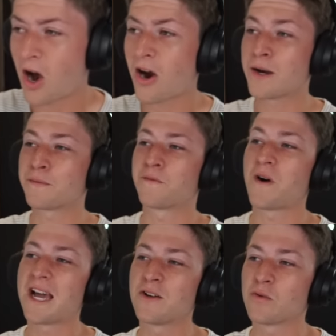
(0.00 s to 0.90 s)
All right,
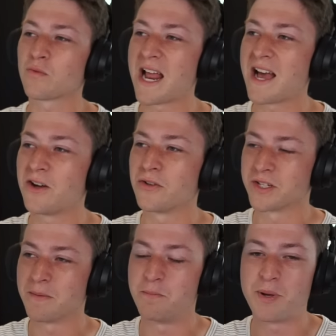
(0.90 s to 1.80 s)
final
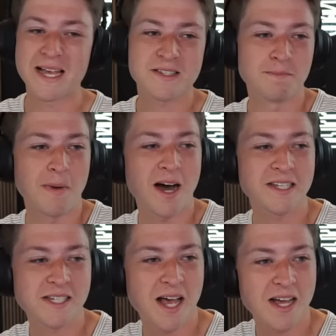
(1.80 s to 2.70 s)
round, best
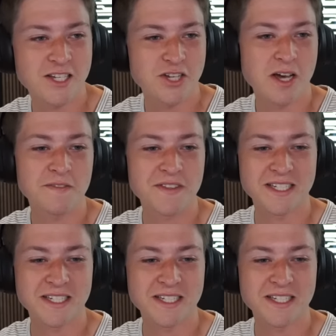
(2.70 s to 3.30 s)
montage of the